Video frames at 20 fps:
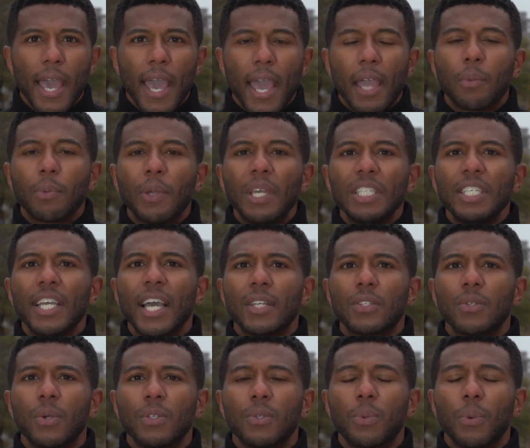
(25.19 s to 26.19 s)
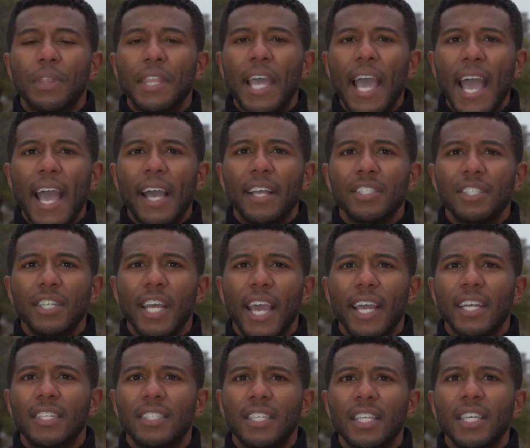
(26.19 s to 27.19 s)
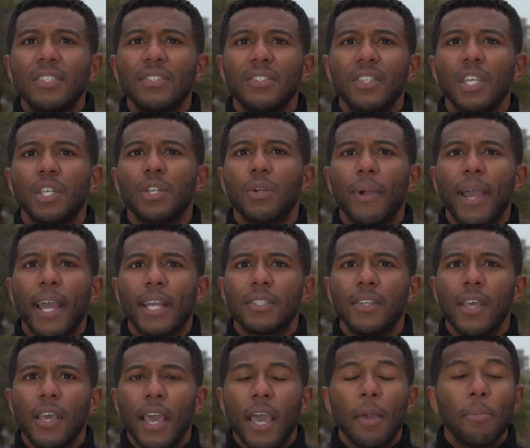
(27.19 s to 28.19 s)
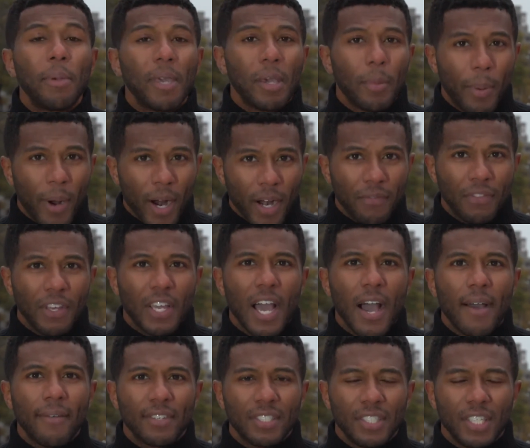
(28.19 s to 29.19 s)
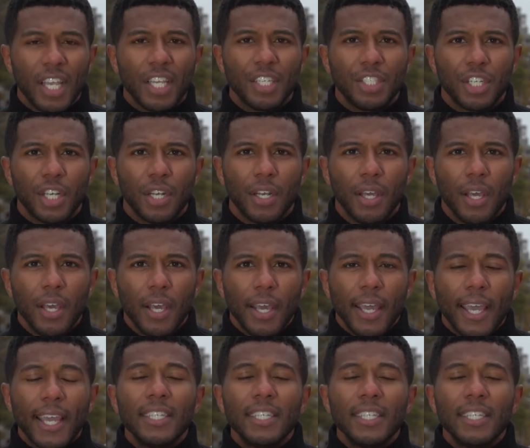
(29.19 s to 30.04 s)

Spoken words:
And reach out to us with the hashtag DC Direct and be a part of the conversation.